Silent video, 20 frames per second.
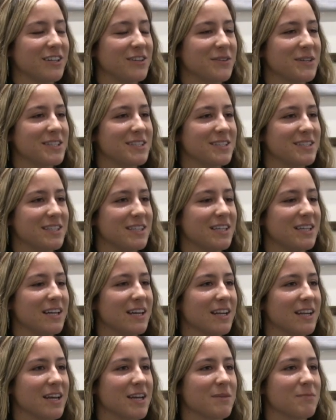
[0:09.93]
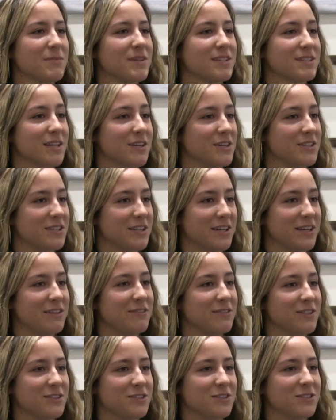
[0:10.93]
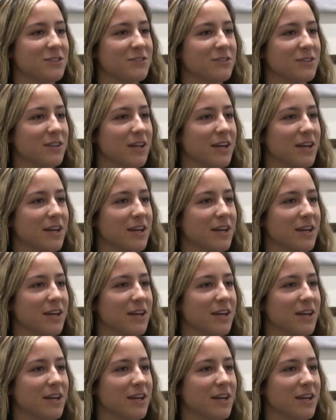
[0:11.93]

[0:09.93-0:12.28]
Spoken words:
USC, and I'm the secretary for Students for